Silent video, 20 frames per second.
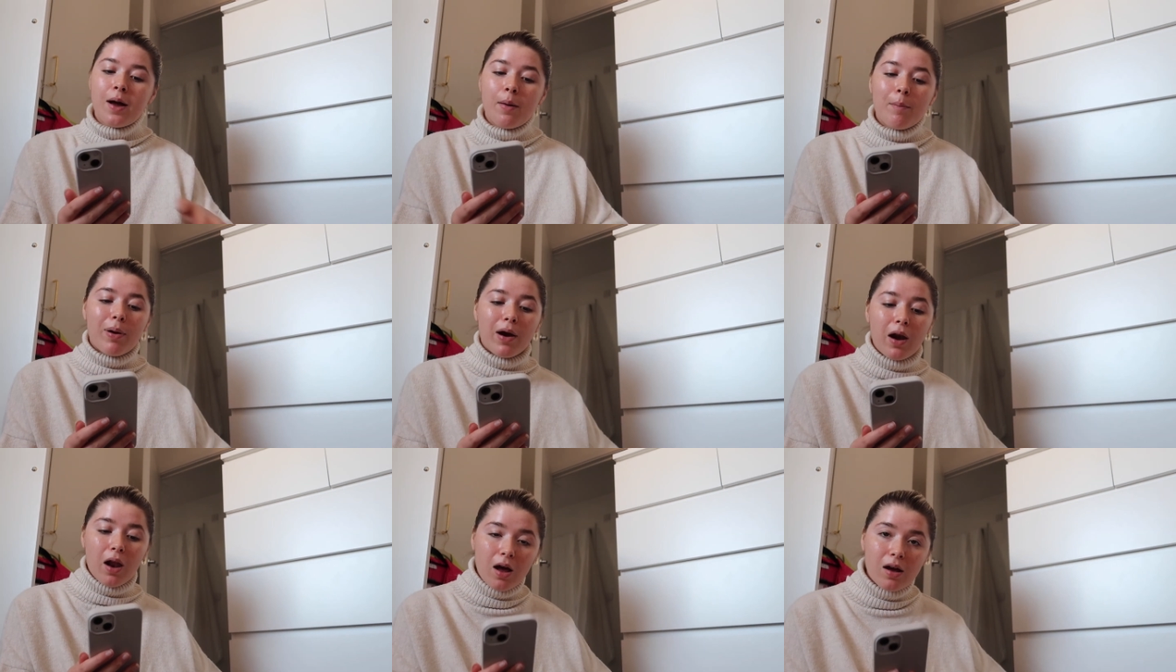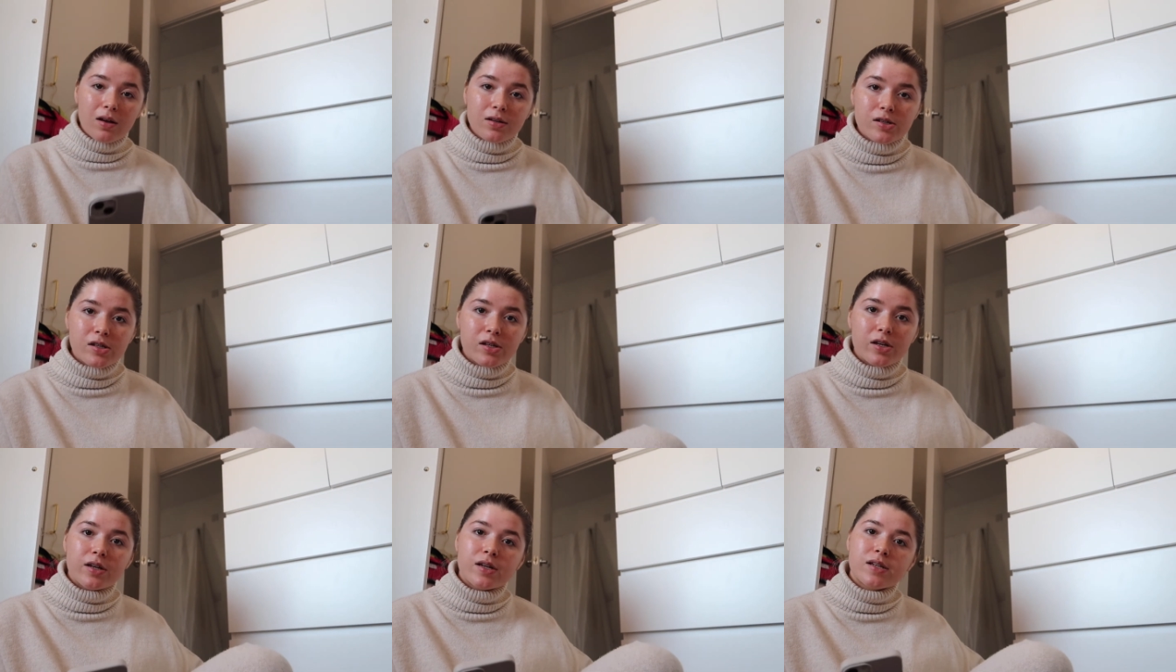
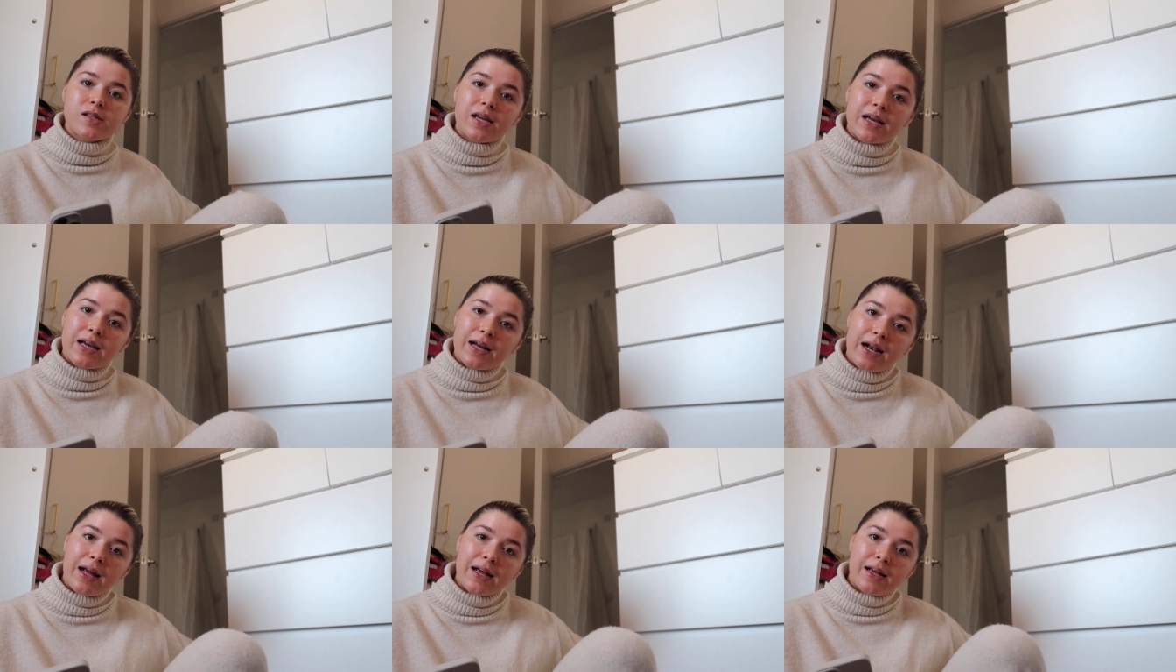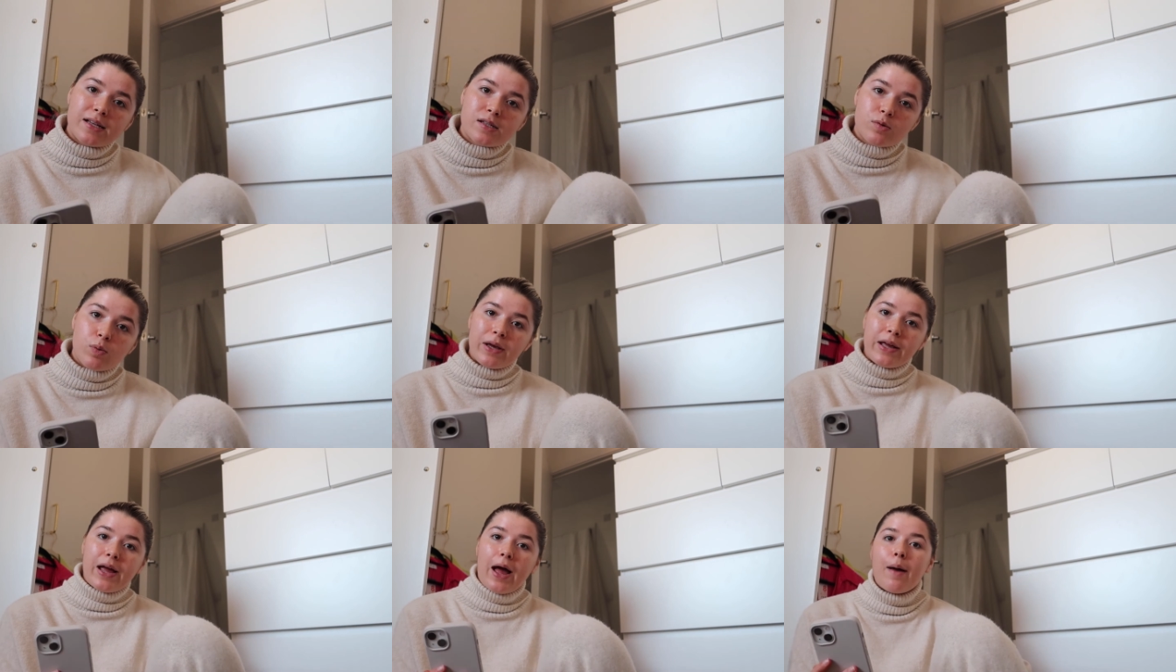plasters in case
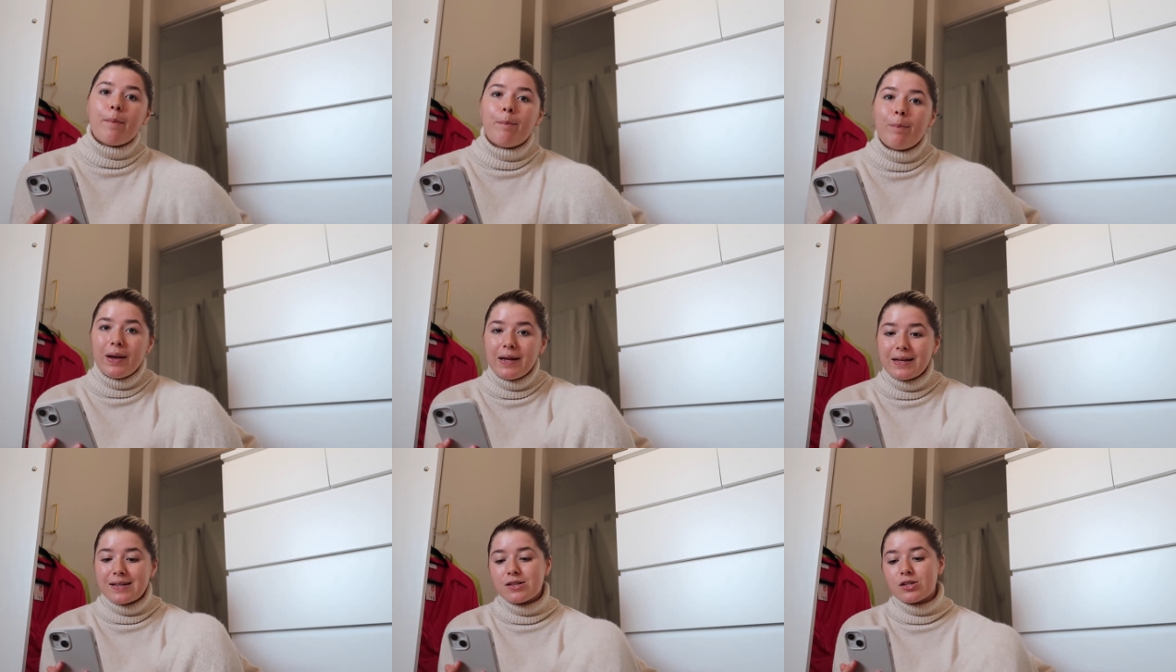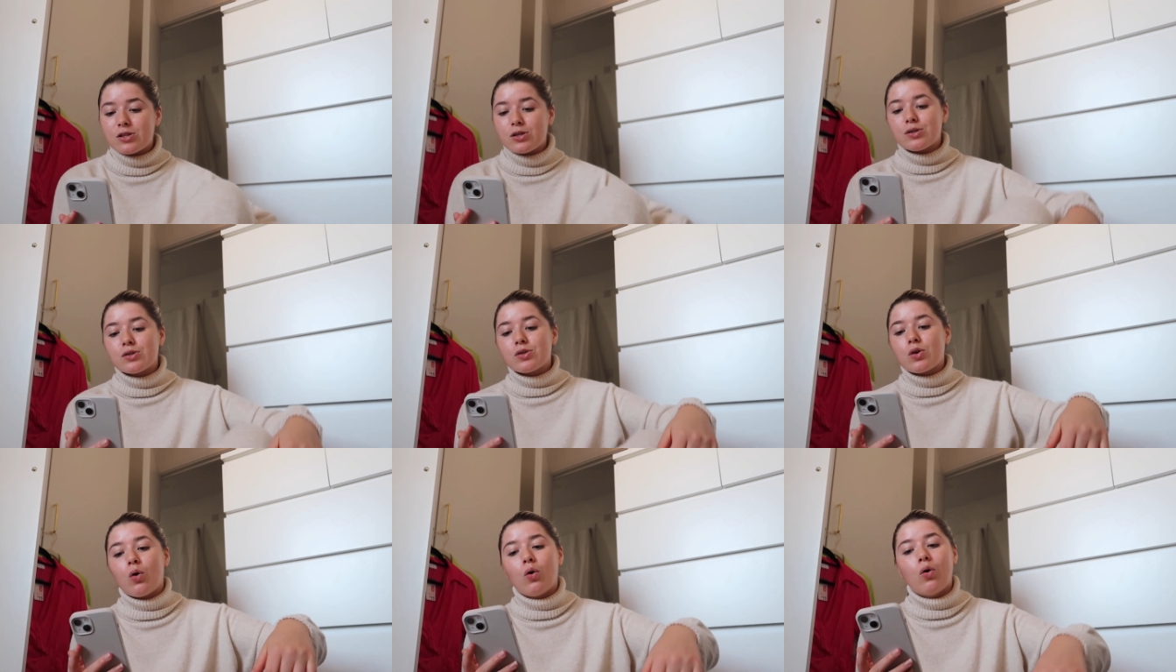we get
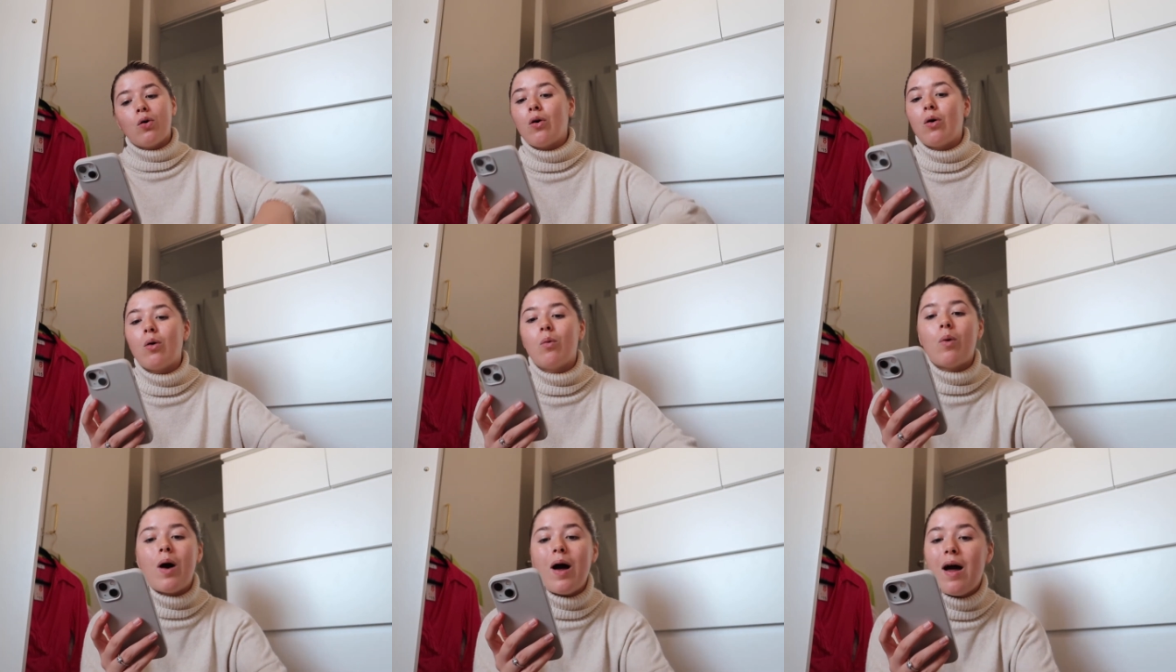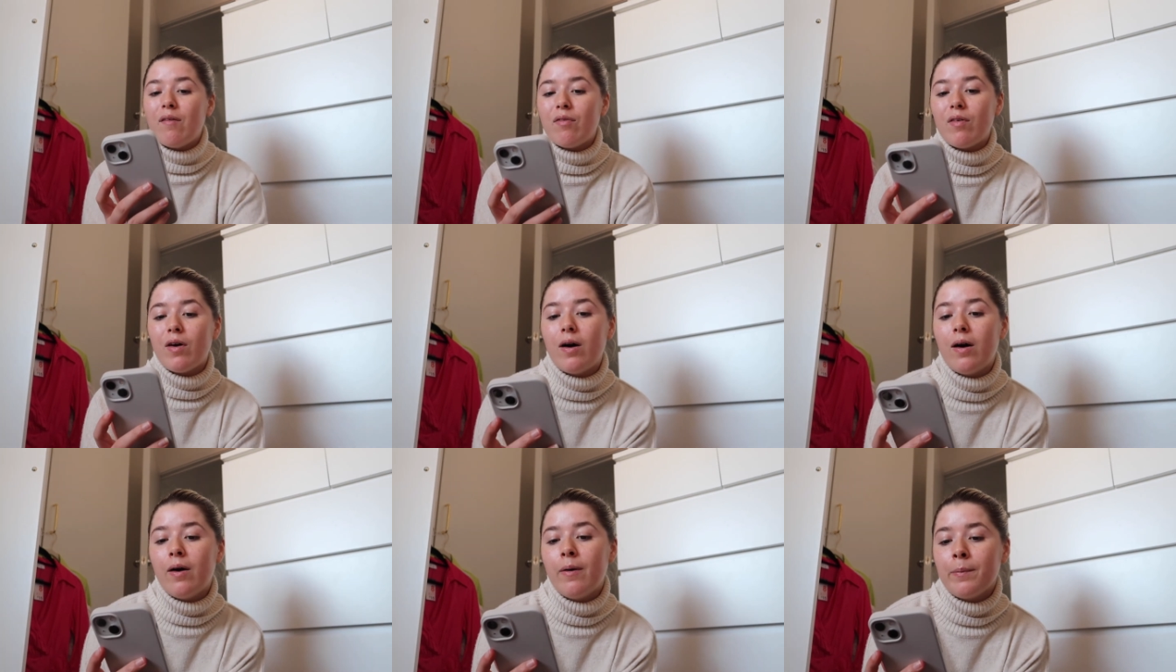blisters or
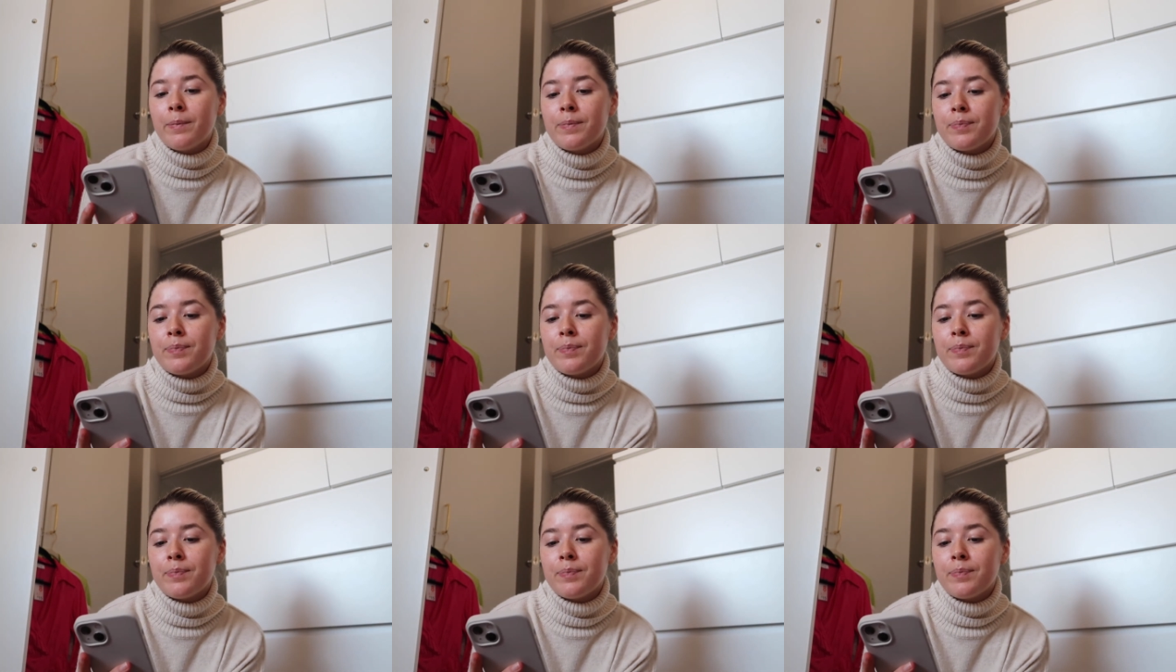whatever,